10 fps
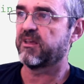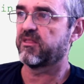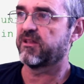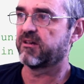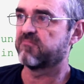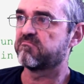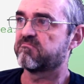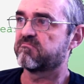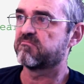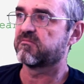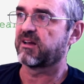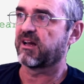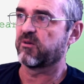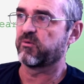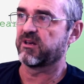And then
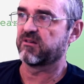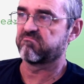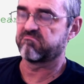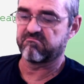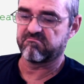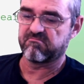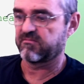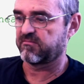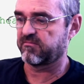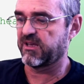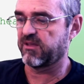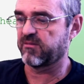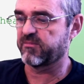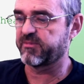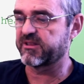I will make
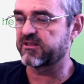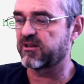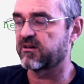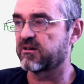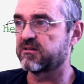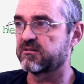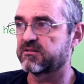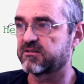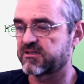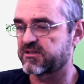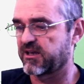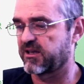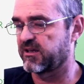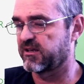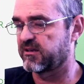them a bit longer,
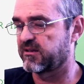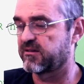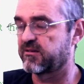say